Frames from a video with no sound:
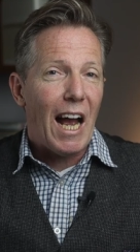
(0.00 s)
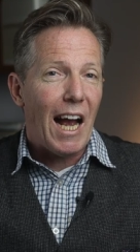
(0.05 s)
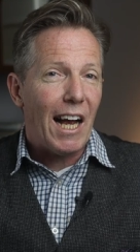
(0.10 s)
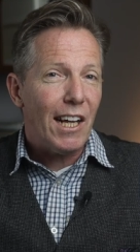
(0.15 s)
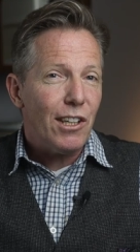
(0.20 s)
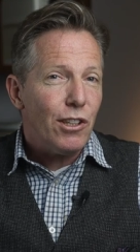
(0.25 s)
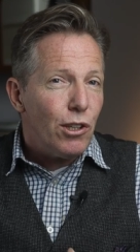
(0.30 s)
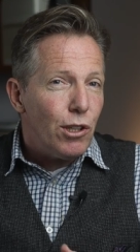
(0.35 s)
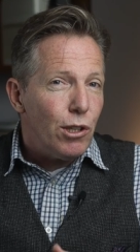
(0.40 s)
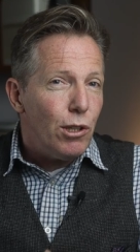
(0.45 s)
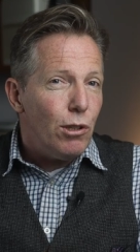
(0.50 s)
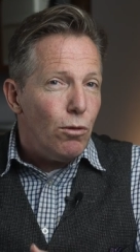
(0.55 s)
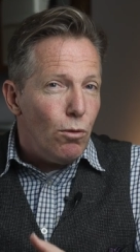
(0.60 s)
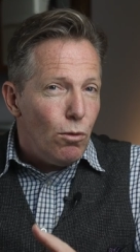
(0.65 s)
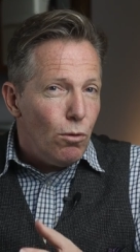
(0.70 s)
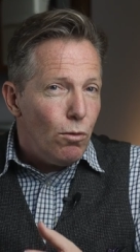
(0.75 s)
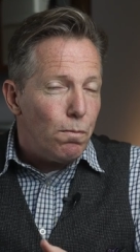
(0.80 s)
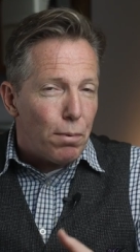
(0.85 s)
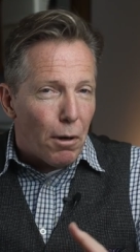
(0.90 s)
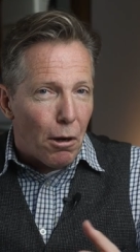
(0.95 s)
as
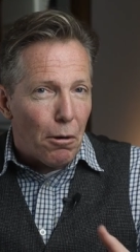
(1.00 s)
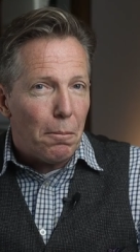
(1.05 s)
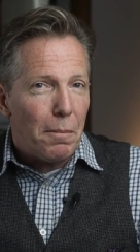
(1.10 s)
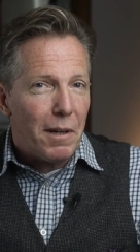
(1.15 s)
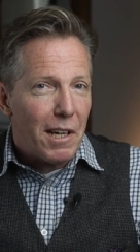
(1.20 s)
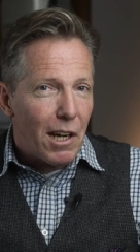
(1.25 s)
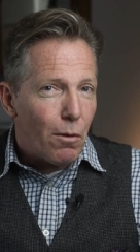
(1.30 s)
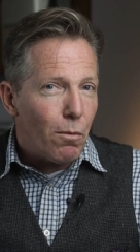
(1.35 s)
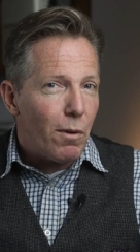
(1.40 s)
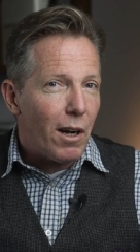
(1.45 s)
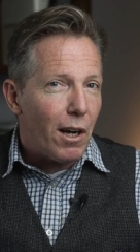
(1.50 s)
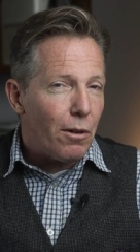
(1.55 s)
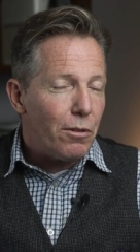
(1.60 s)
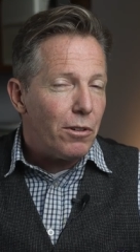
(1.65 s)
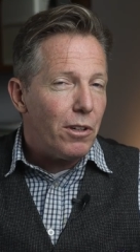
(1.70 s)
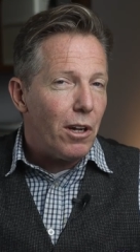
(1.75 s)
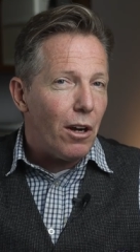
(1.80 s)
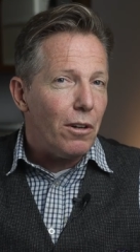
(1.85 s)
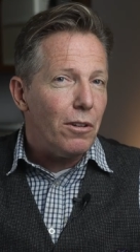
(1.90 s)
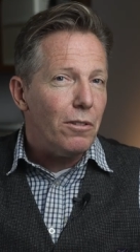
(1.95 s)
you probably are well
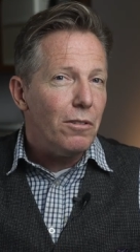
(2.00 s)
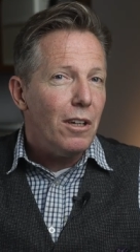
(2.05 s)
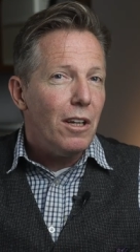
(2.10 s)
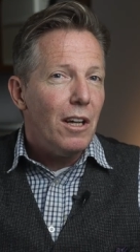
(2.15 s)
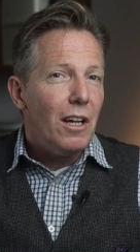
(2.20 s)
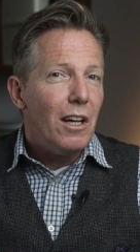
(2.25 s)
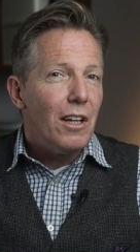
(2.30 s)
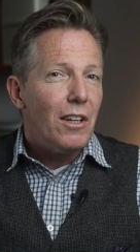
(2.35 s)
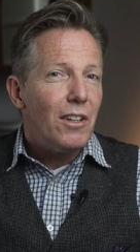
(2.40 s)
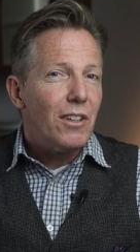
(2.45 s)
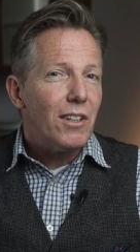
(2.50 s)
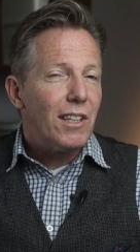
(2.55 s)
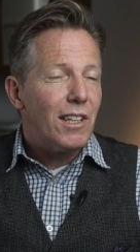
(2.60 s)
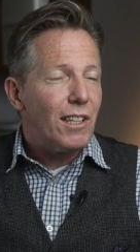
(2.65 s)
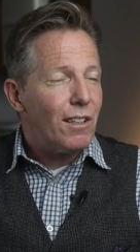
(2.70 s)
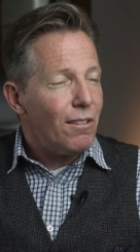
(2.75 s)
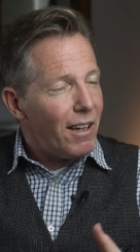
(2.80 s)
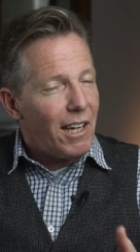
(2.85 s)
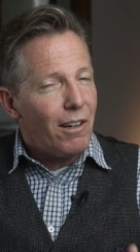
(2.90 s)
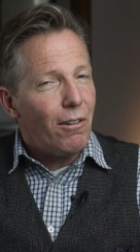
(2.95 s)
known,
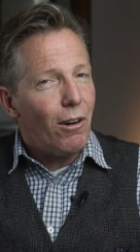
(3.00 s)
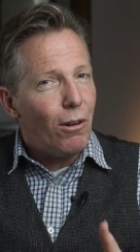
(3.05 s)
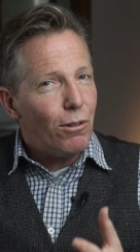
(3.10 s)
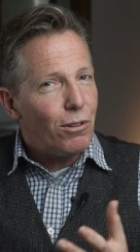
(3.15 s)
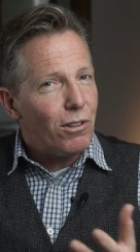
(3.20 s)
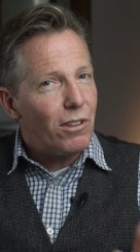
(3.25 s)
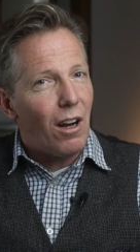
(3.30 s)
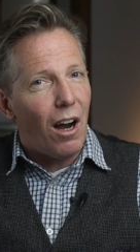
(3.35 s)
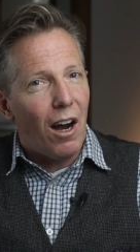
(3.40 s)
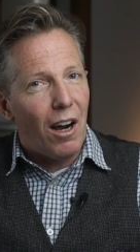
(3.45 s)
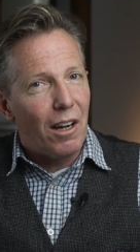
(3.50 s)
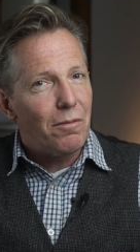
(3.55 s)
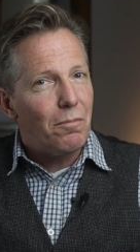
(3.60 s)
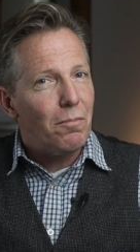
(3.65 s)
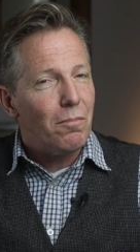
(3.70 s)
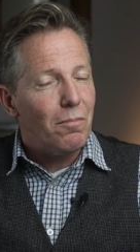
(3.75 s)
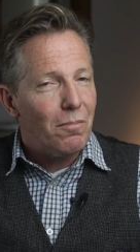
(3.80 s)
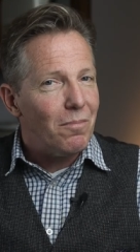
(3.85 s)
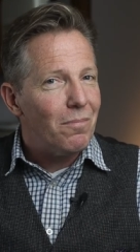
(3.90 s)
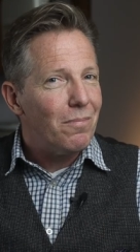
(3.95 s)
three-year-olds aren't,
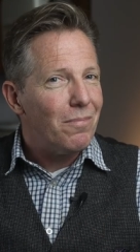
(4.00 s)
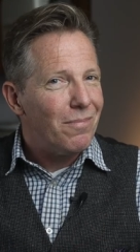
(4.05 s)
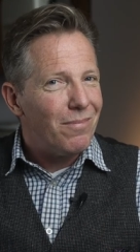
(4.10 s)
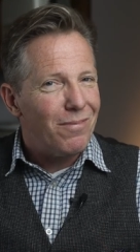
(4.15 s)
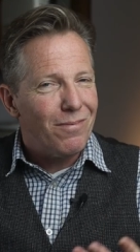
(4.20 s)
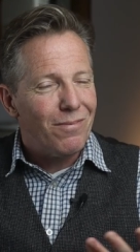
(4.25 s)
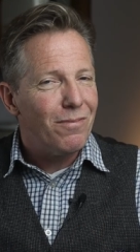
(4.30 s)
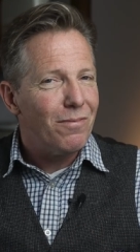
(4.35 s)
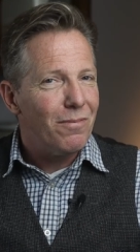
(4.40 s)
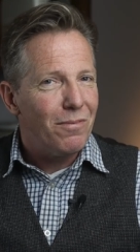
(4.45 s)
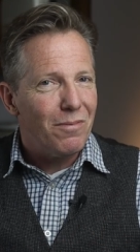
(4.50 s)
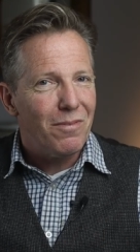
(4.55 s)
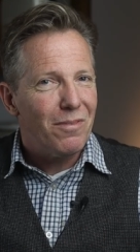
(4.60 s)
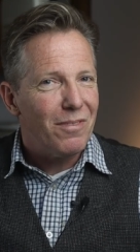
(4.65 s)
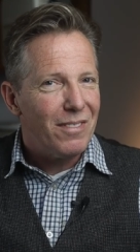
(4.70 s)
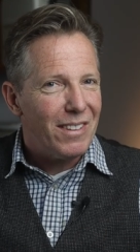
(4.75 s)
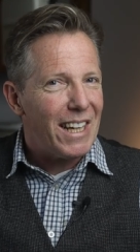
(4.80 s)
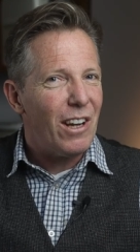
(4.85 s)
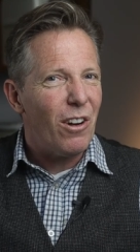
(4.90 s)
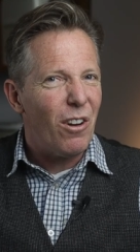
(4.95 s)

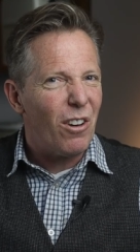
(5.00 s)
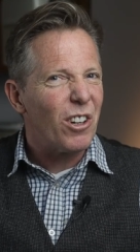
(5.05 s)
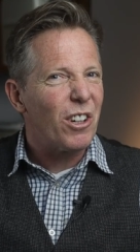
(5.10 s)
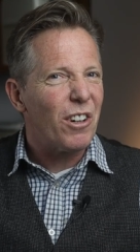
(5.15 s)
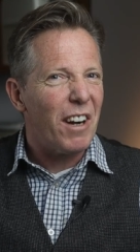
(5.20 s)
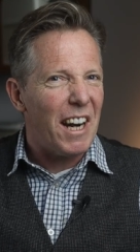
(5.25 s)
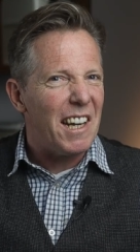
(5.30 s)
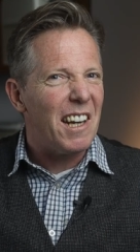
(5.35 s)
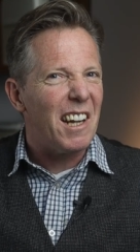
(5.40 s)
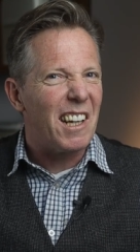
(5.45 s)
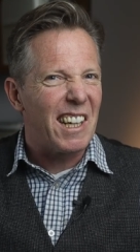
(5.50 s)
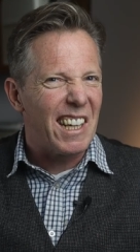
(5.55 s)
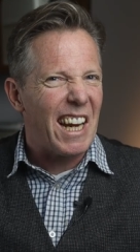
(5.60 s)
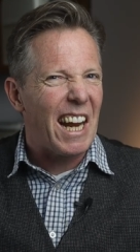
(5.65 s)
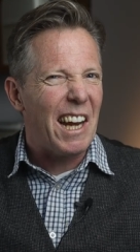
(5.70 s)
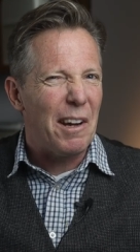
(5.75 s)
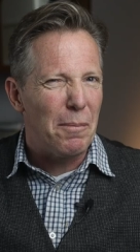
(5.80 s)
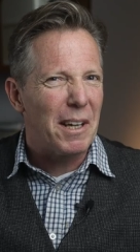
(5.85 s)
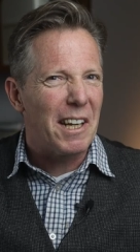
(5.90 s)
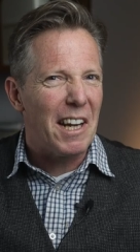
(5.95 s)
they're not great at
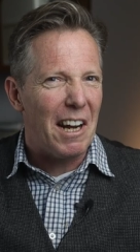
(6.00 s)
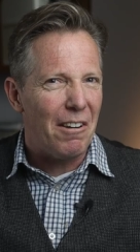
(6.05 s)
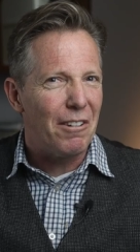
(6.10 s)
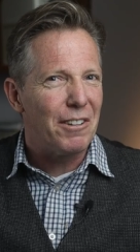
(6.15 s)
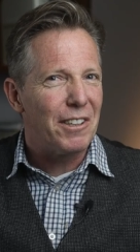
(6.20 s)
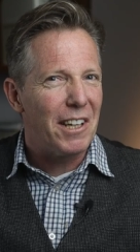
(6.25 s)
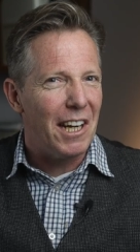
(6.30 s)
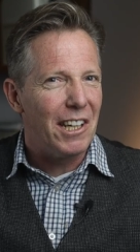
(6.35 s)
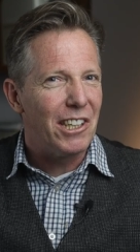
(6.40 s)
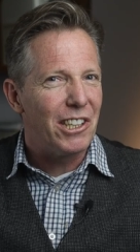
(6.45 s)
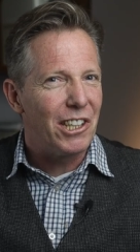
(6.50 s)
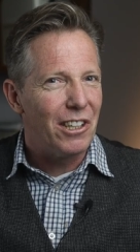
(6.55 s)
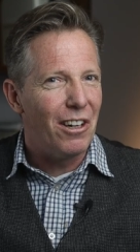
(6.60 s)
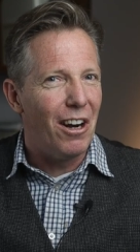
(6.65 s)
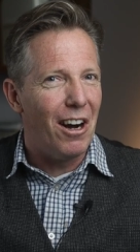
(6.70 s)
keeping their attention,